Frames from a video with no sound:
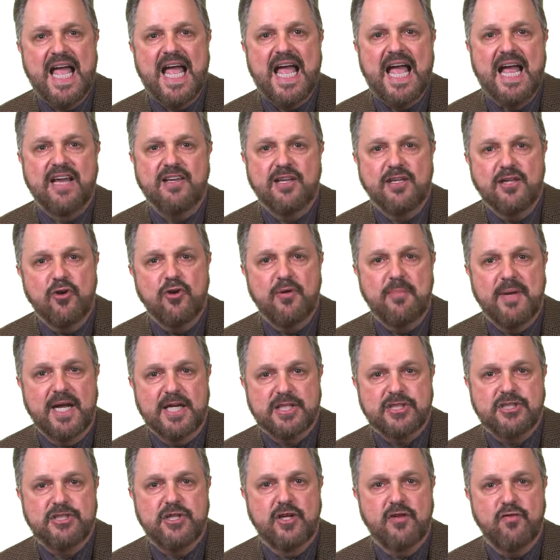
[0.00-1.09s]
and the
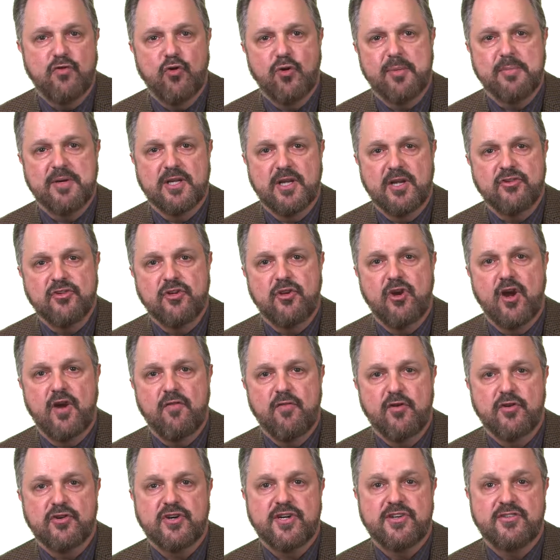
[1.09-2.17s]
Lotemax gel formulation
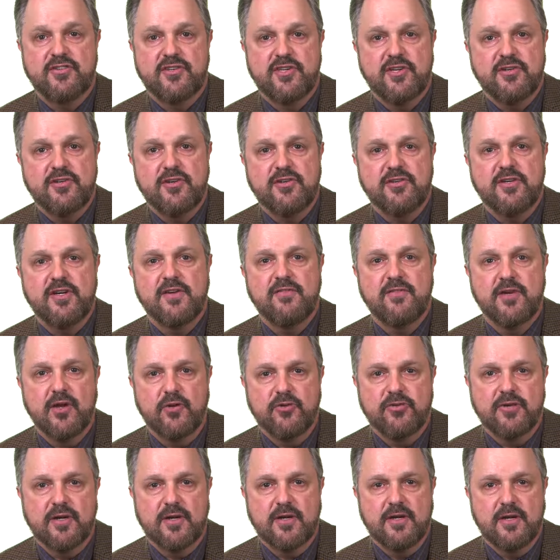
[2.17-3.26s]
offers consistency of
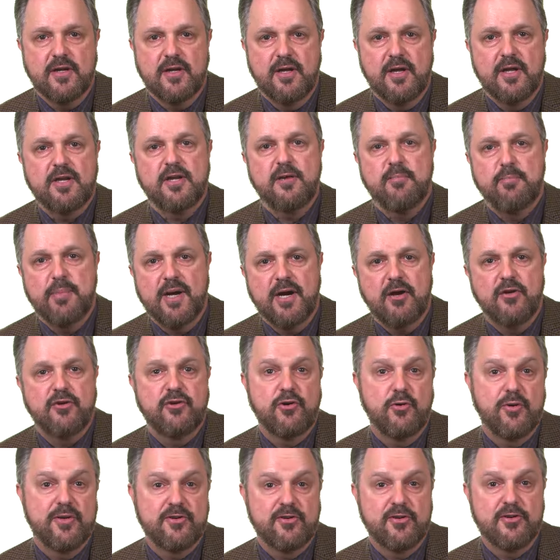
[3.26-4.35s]
dosing compared to
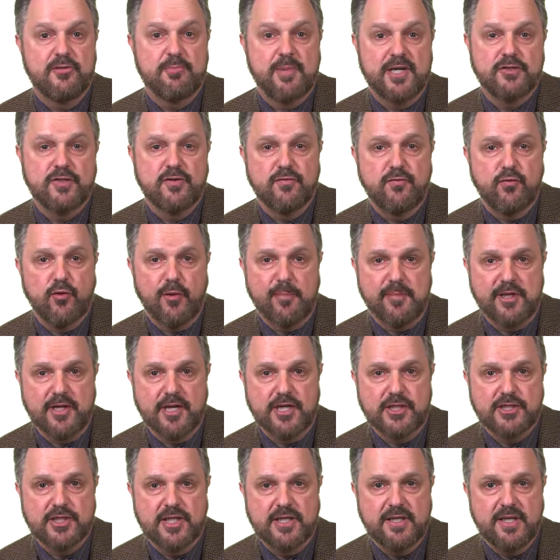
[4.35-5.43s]
its suspension
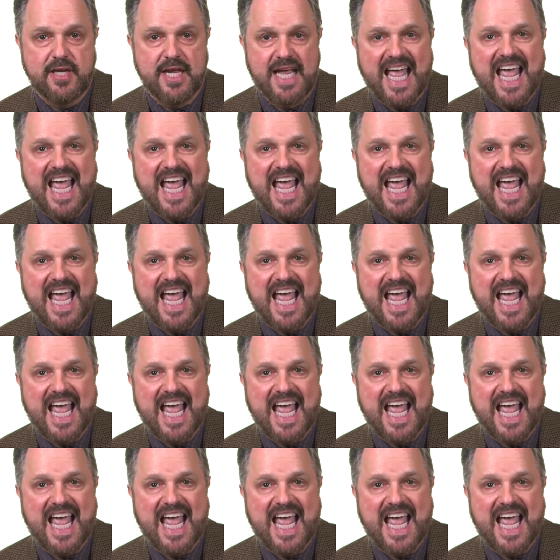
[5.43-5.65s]
formulation